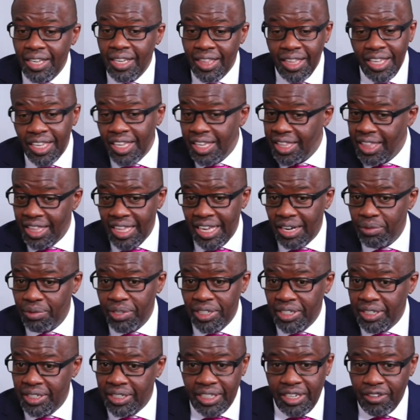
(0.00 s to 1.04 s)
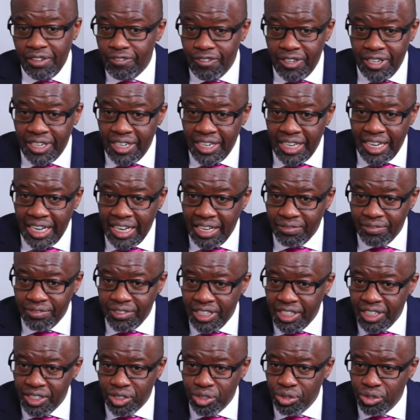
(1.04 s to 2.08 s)
I think here we definitely have
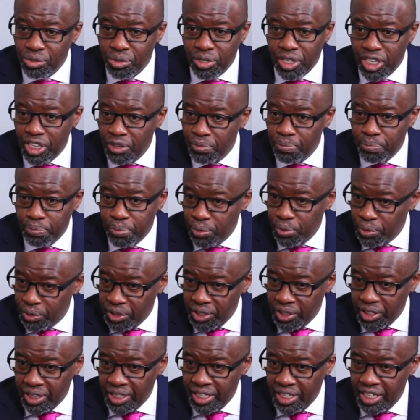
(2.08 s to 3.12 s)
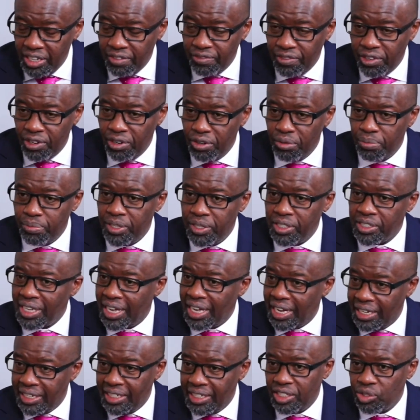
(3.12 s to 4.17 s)
just to keep pushing the envelope as
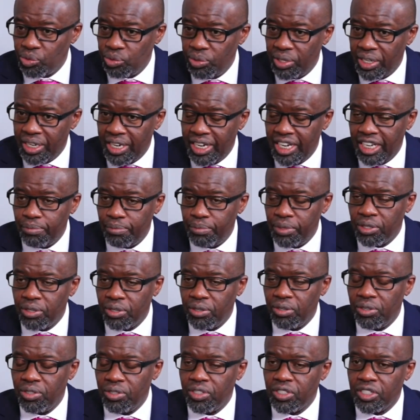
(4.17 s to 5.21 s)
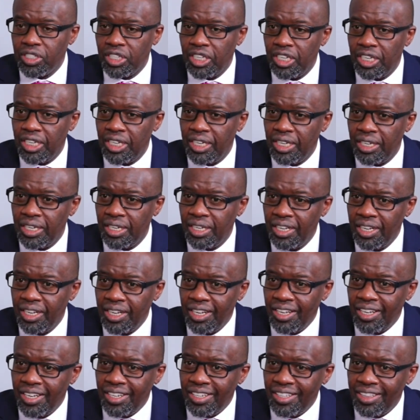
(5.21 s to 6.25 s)
hard as we can, because
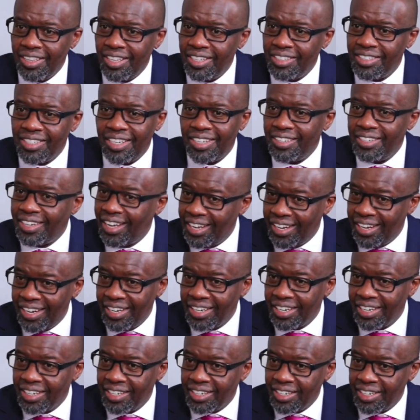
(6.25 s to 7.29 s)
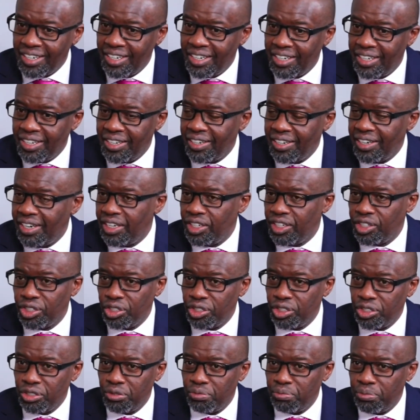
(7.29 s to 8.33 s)
there's a direct
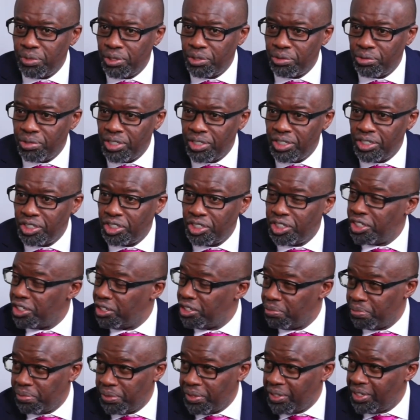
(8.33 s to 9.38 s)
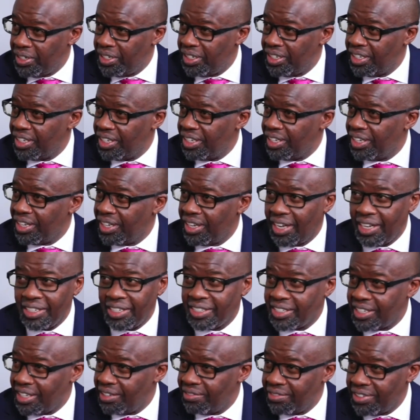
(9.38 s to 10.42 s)
relationship between GDP
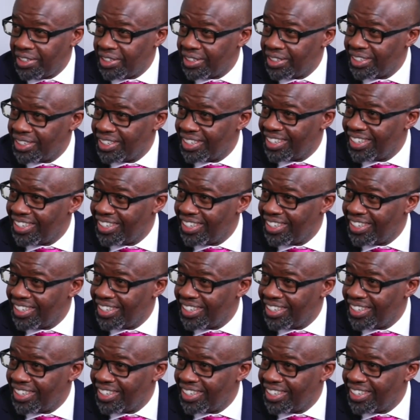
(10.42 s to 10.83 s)
and saving.